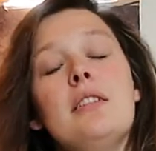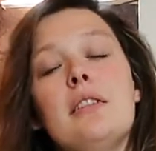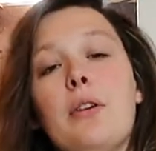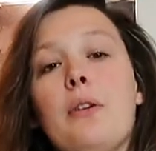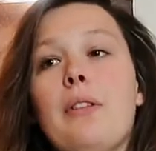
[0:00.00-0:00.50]

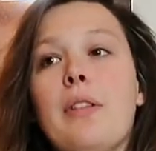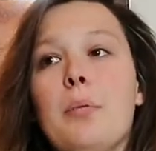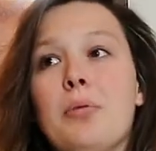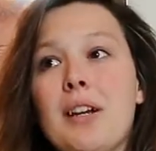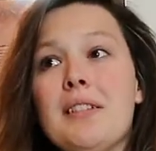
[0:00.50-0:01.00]
So the
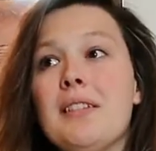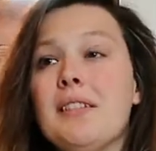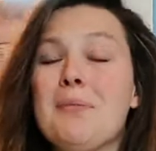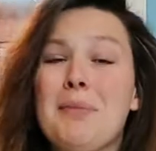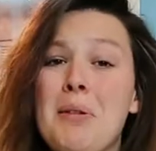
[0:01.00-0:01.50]

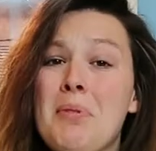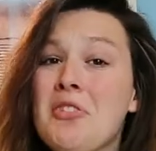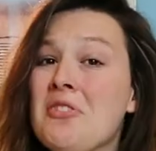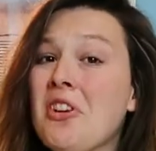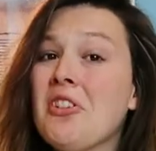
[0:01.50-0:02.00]
prices, in my
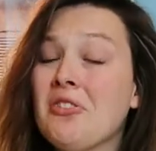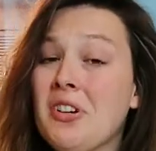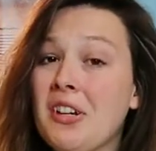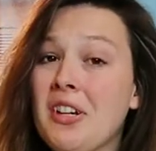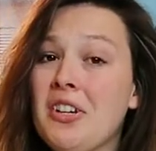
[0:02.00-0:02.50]
opinion, are
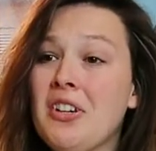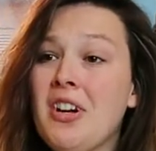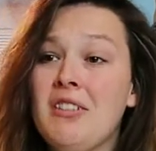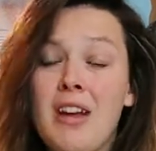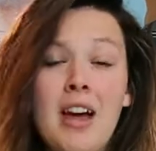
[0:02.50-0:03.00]
really
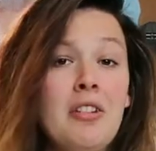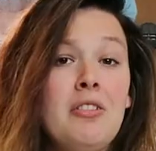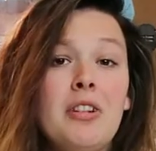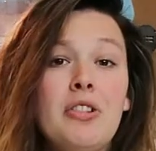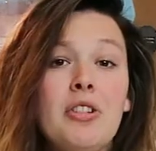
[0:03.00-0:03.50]
good, not
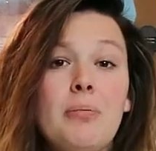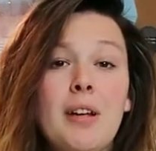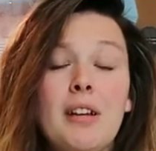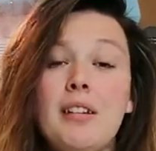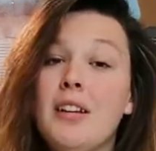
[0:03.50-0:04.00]
including
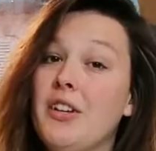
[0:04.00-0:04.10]
shipping.